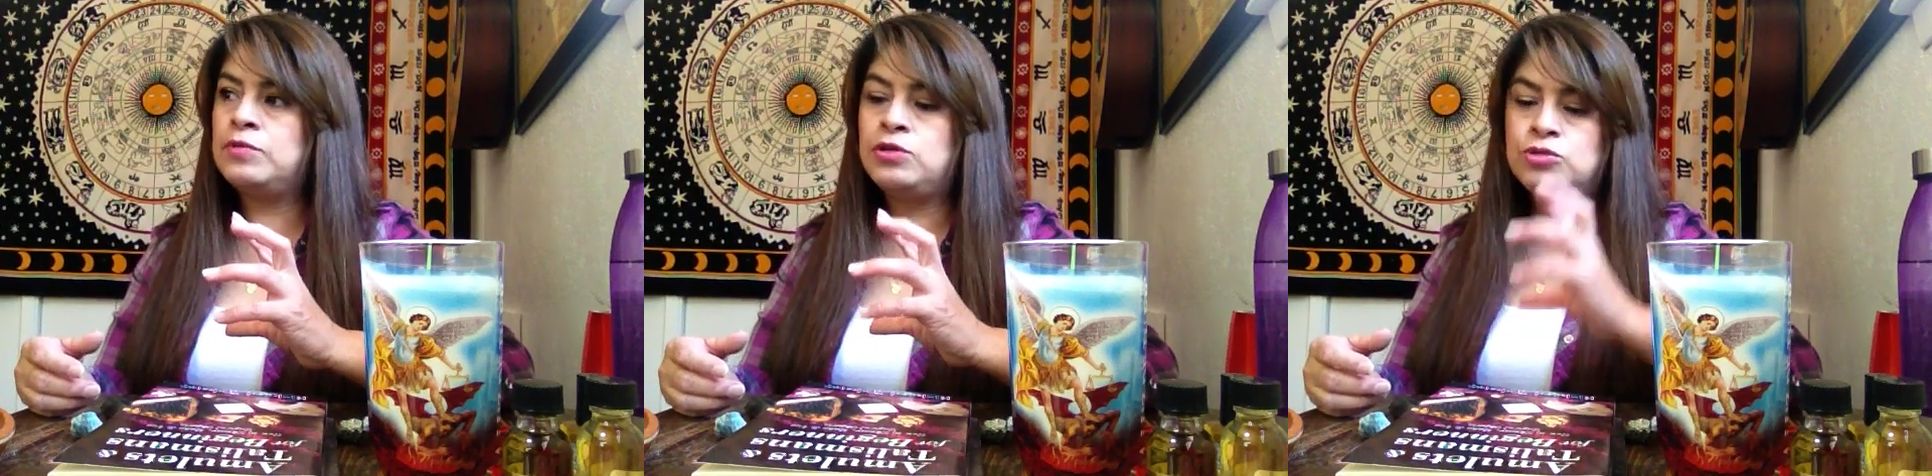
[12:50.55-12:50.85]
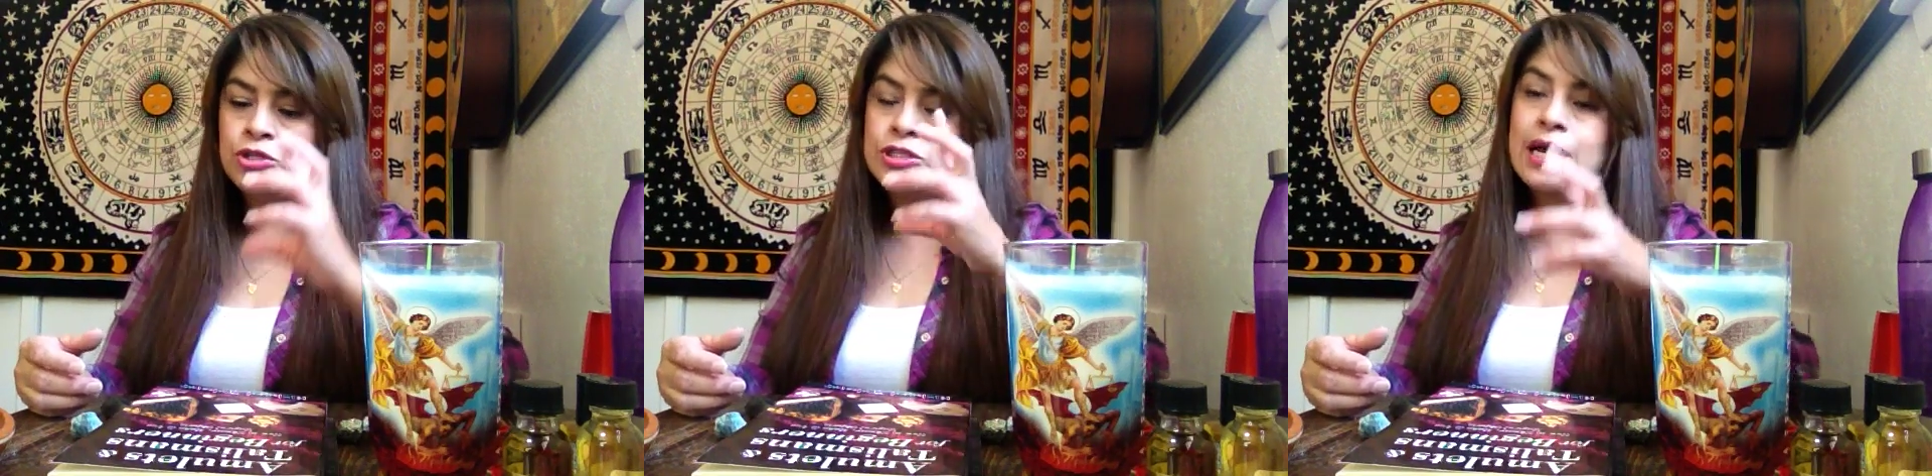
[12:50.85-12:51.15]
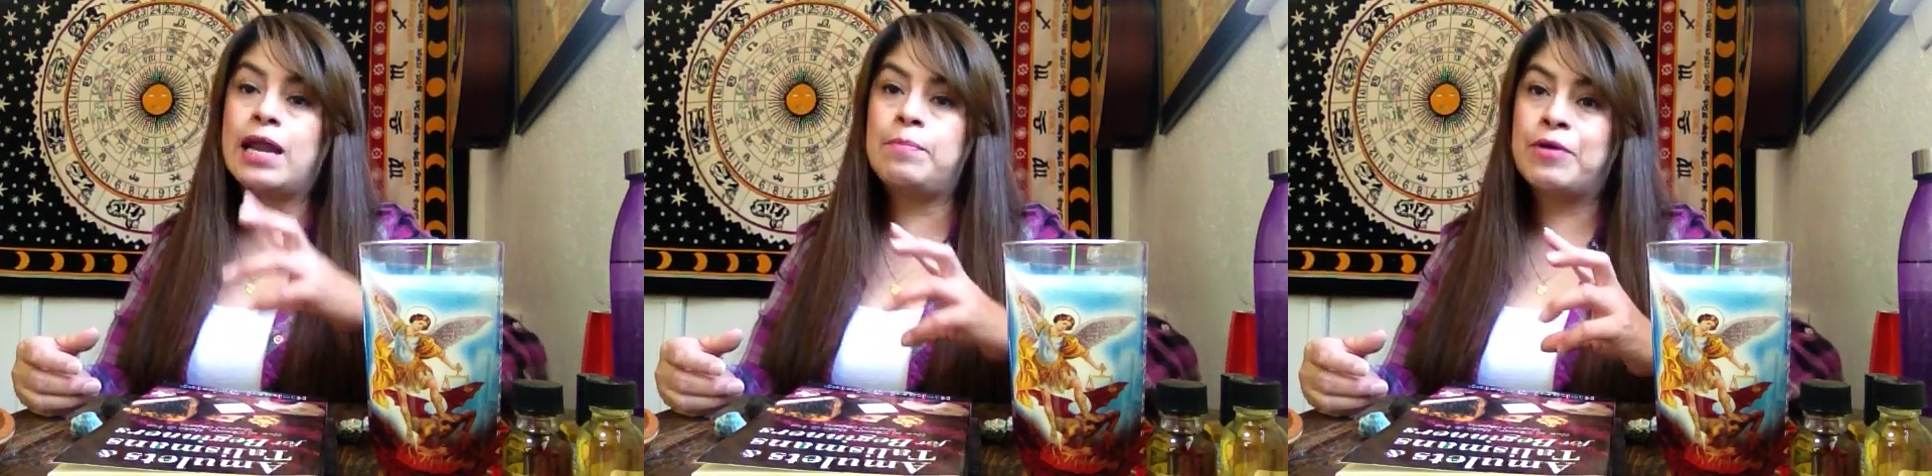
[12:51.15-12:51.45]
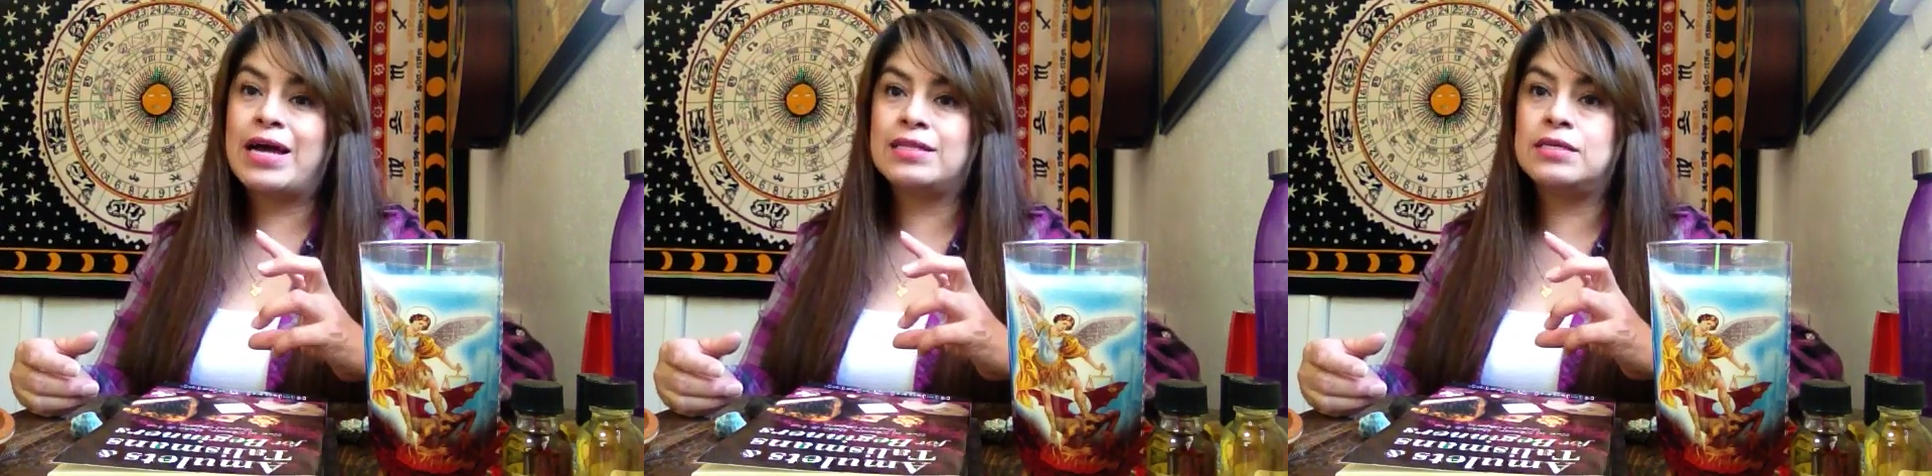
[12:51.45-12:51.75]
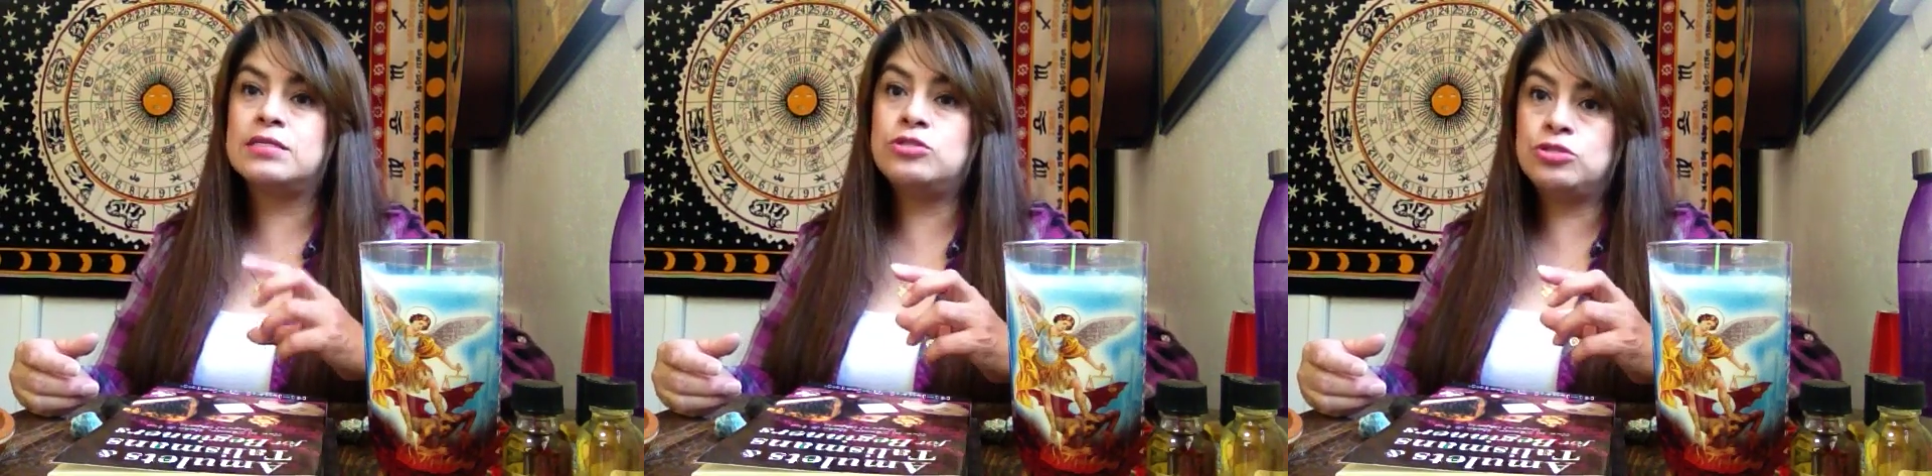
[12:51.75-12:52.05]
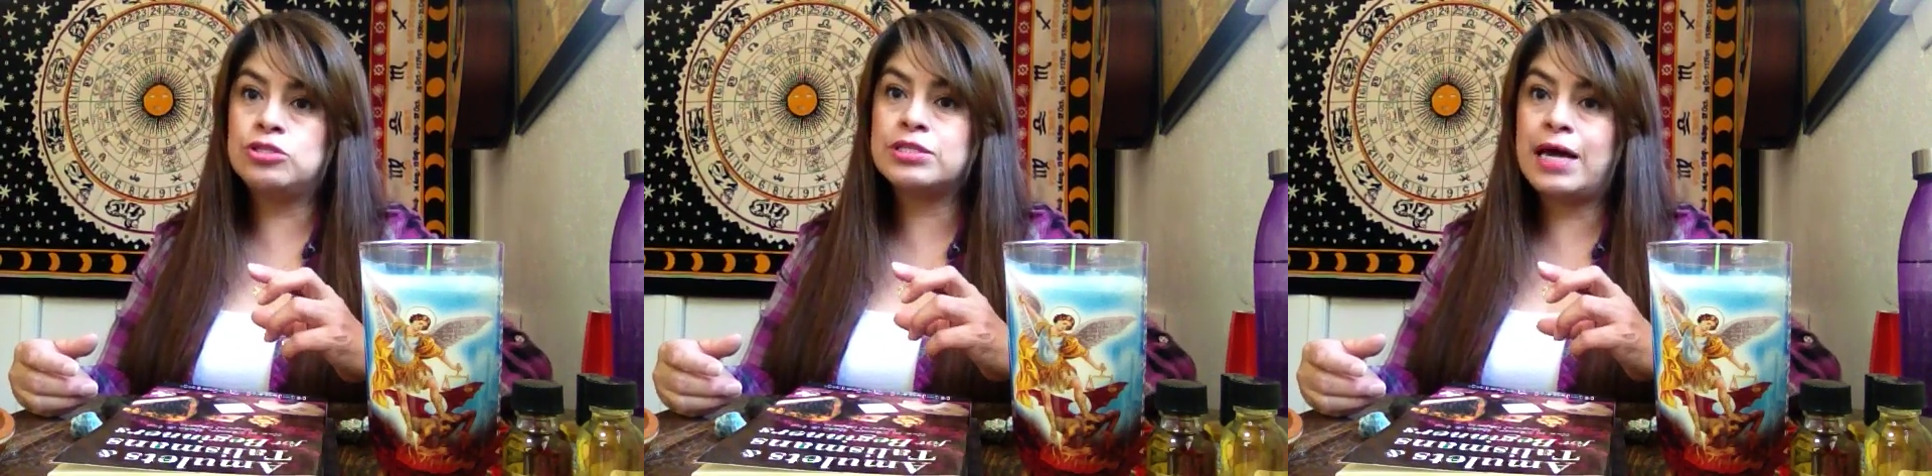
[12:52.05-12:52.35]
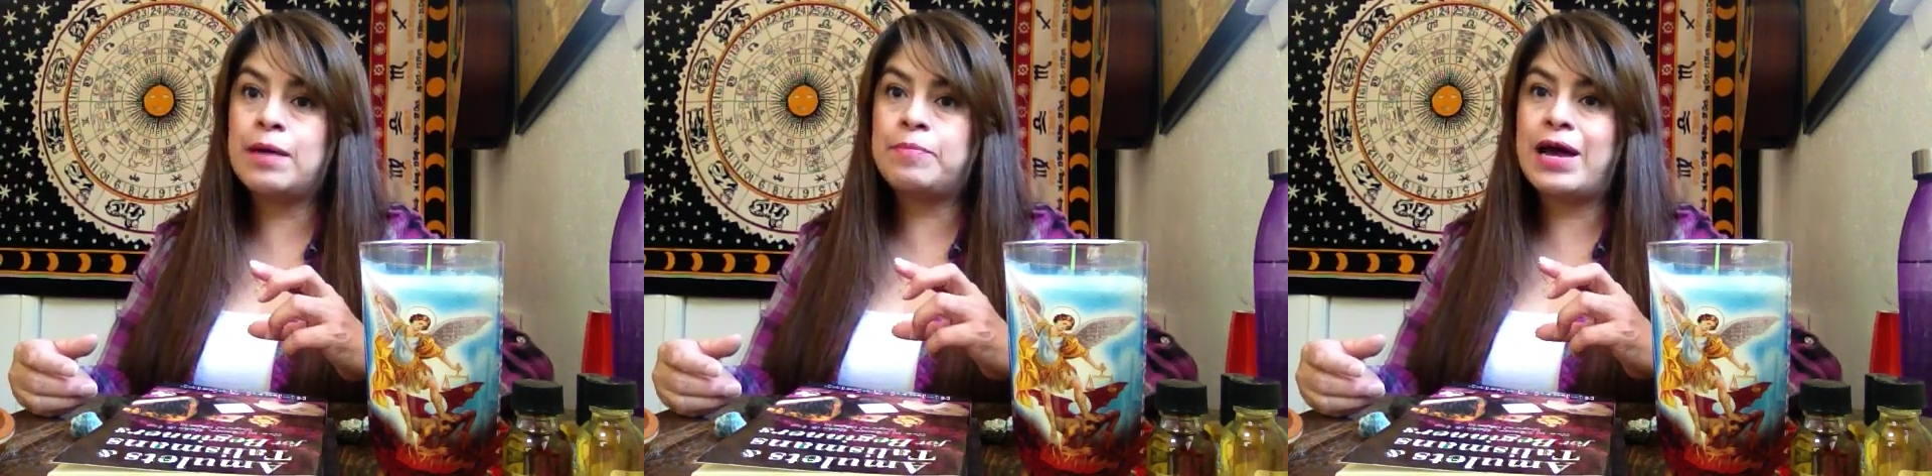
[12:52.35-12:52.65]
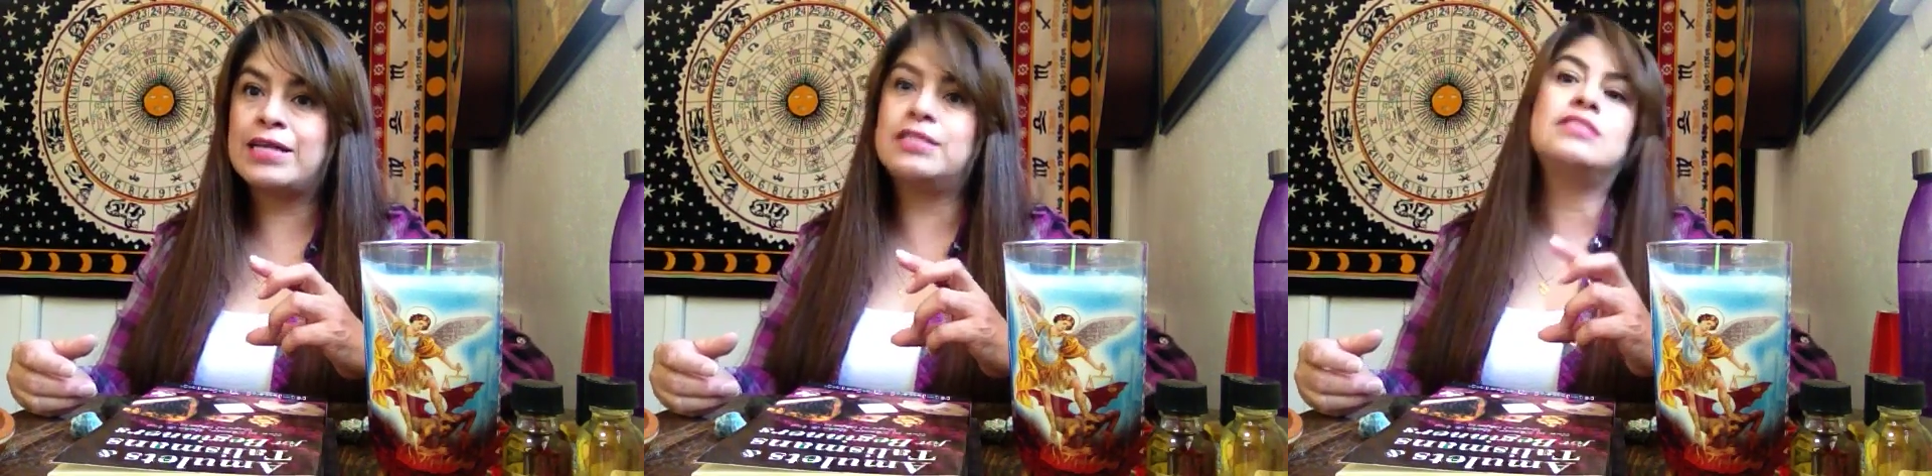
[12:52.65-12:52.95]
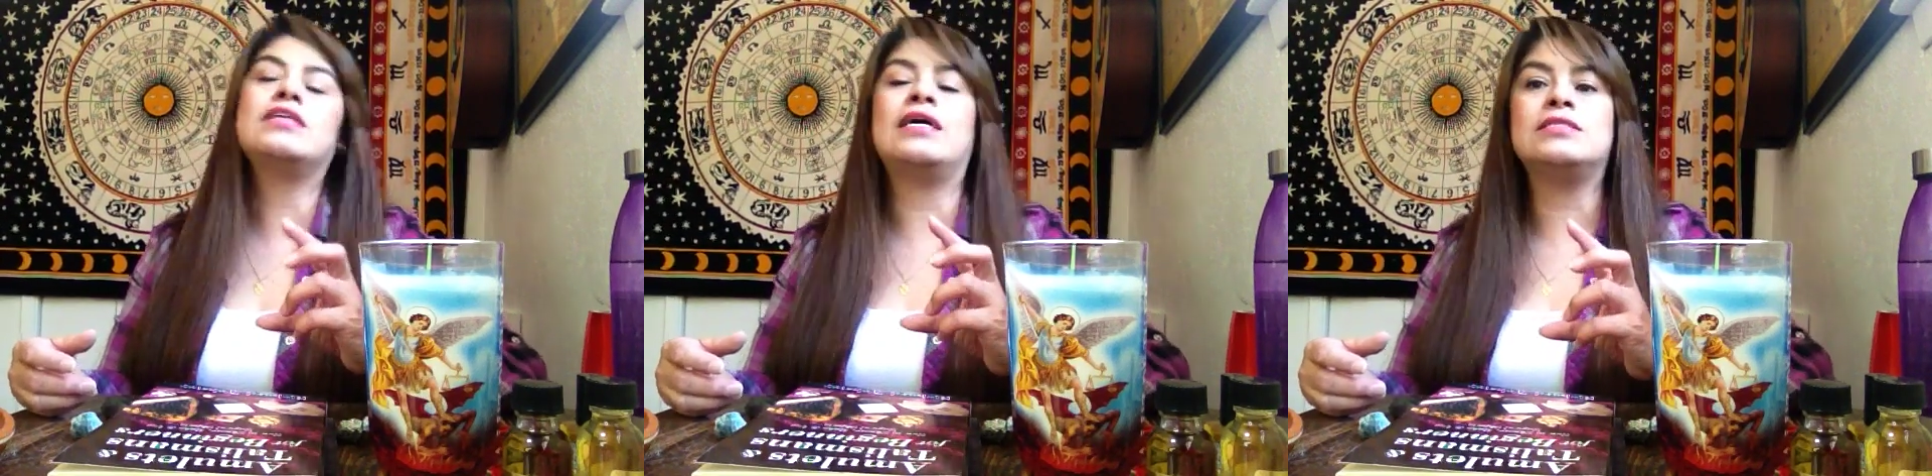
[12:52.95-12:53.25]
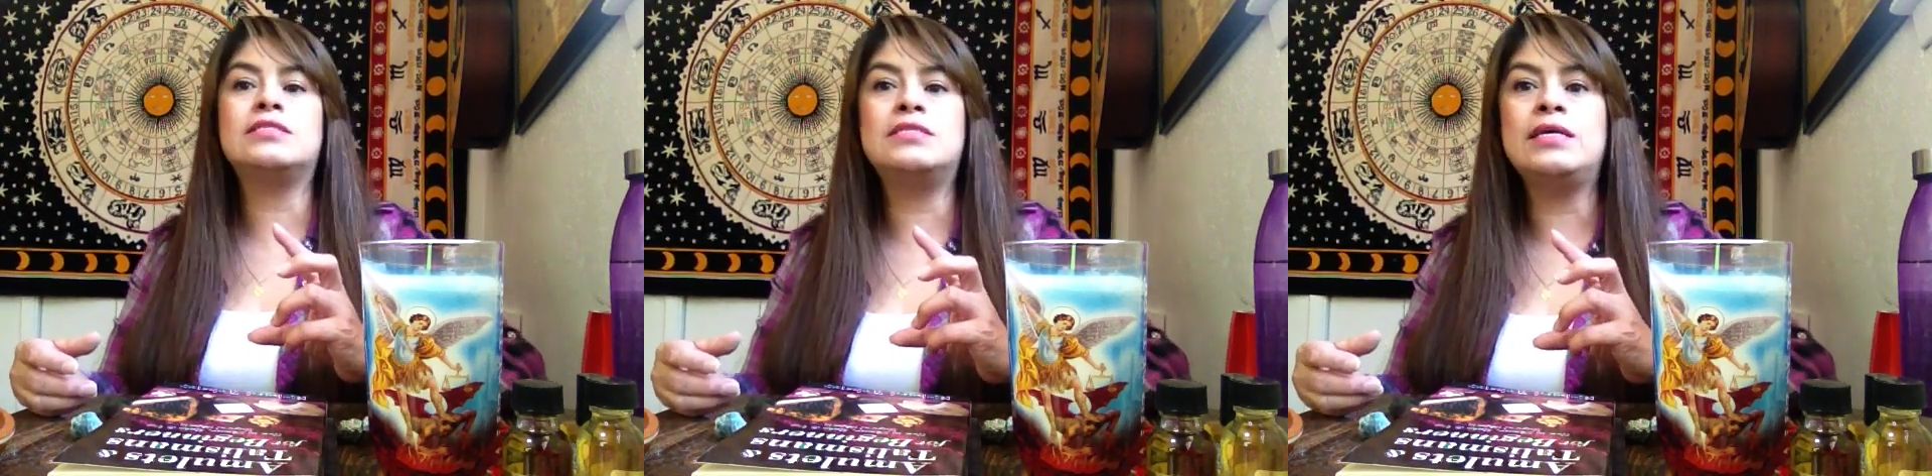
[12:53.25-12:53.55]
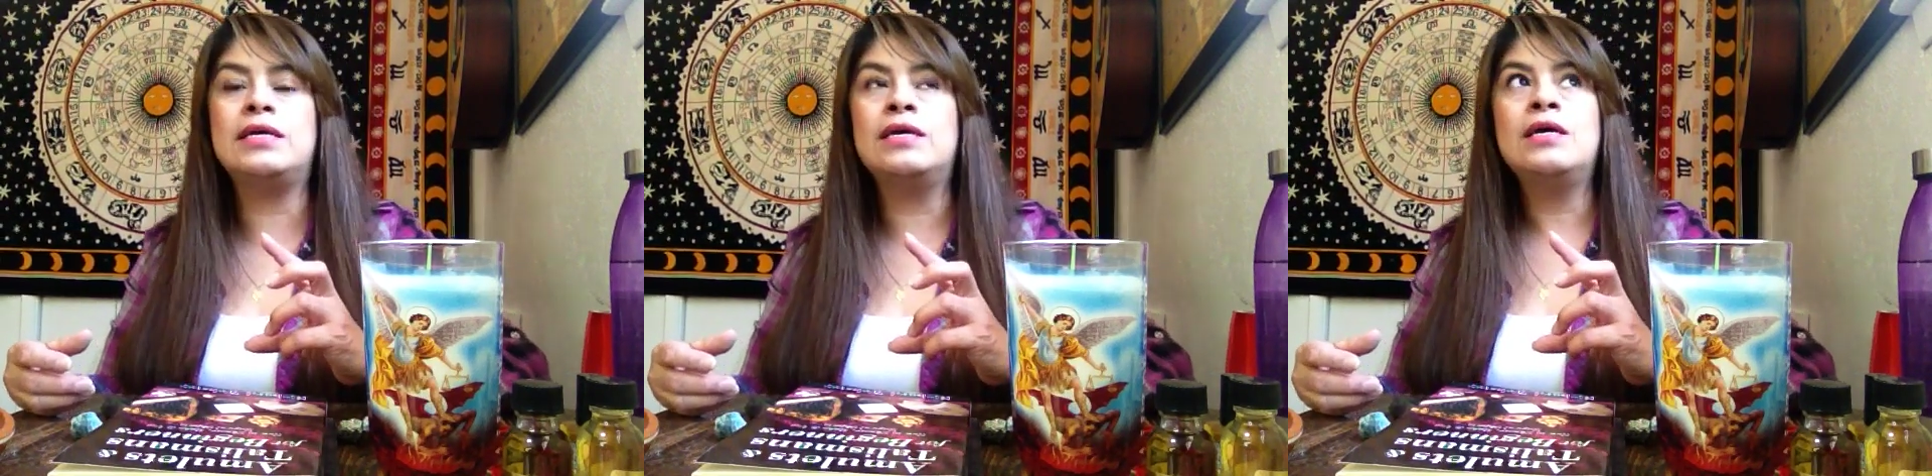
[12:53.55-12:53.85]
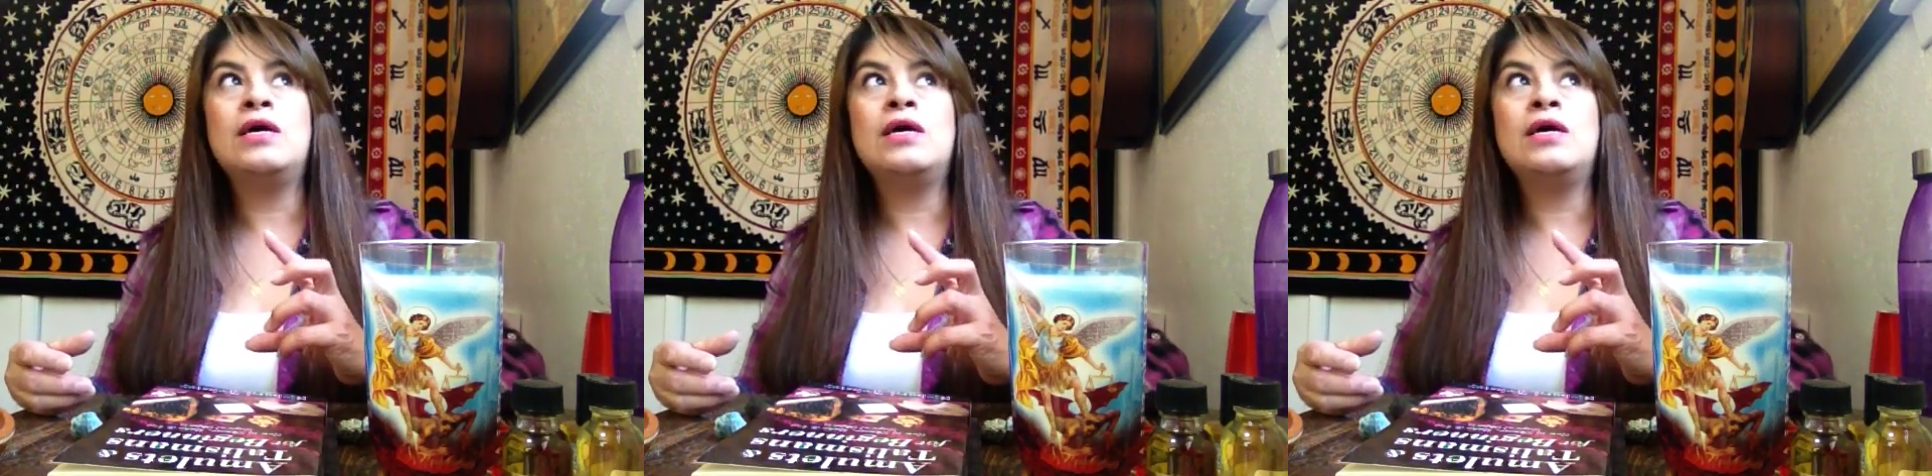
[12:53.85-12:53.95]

you just gotta practice you just gotta practice and see